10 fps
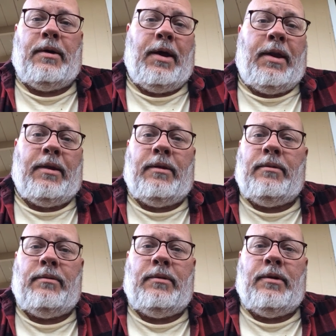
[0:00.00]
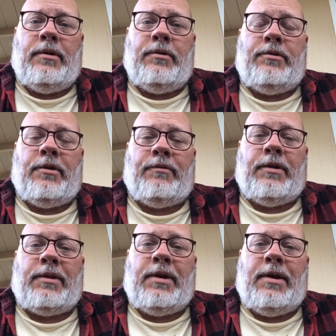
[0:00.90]
edit and do stuff
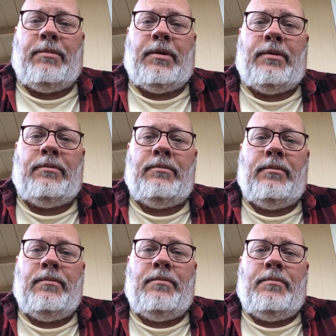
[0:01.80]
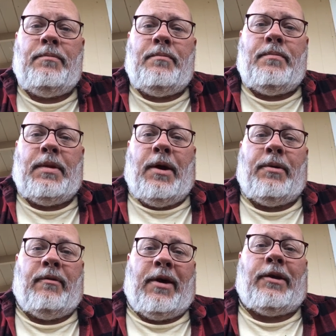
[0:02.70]
like that. But I would
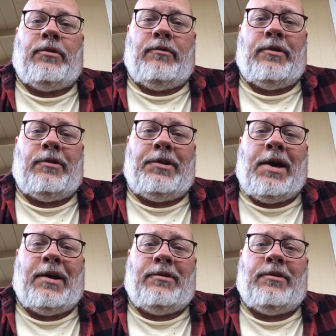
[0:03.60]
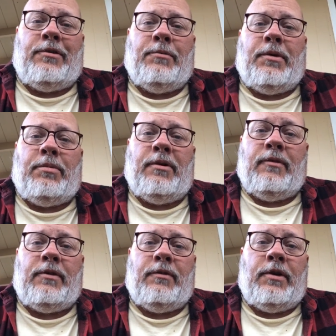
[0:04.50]
have liked to have just attached this to my
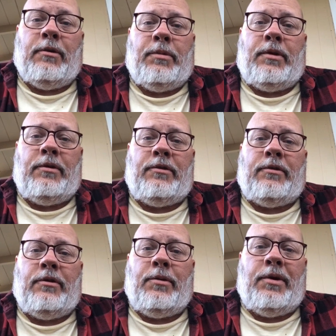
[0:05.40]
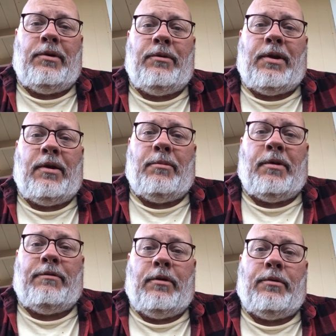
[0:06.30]
previous video, but there's just no way to do that on my
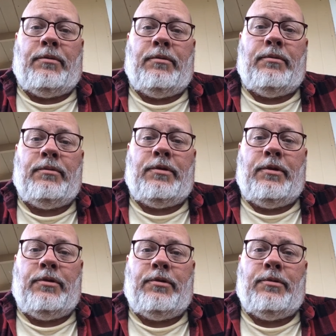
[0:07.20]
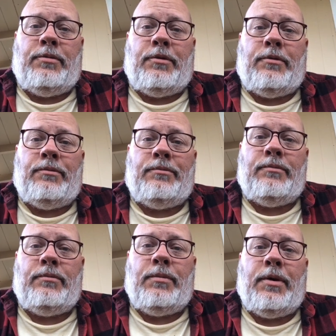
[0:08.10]
phone to YouTube. So,
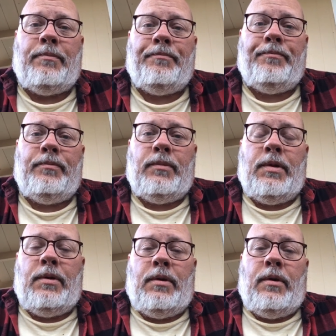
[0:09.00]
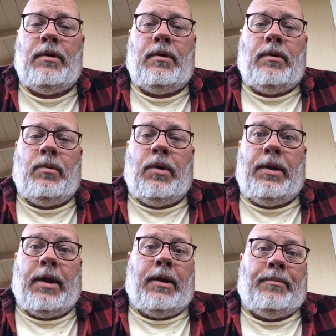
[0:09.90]
but one
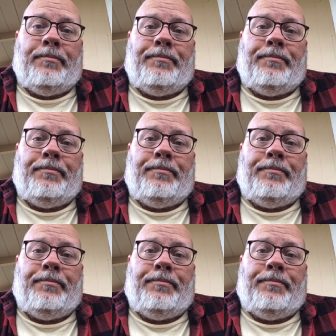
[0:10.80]
day,